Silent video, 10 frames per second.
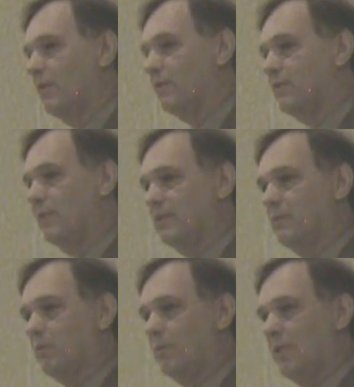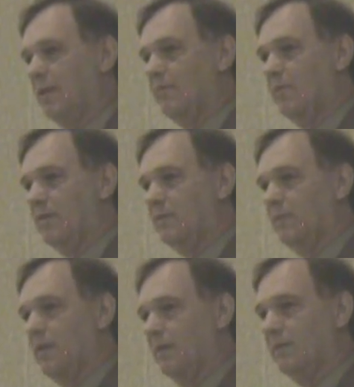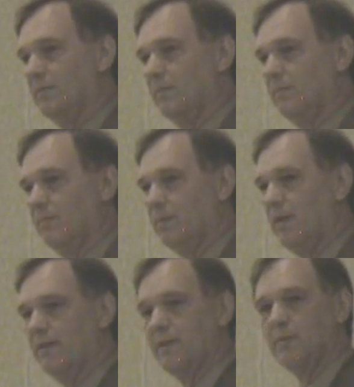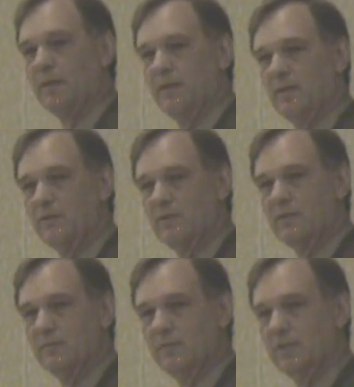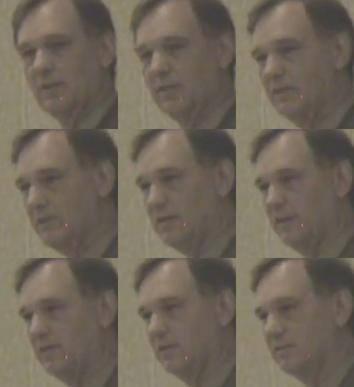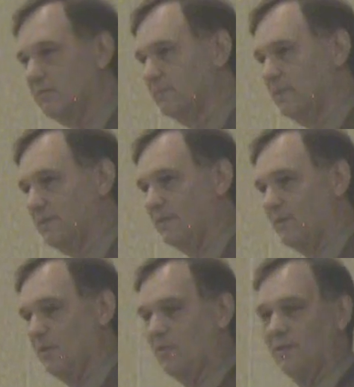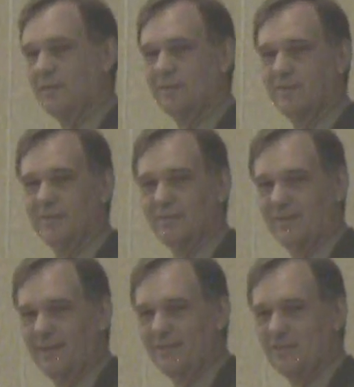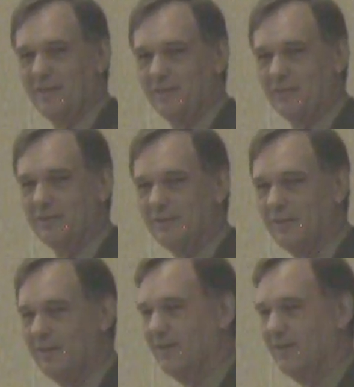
those investments were made based upon prior expectations. It was the legislature, it wasn't the commission. The legislature,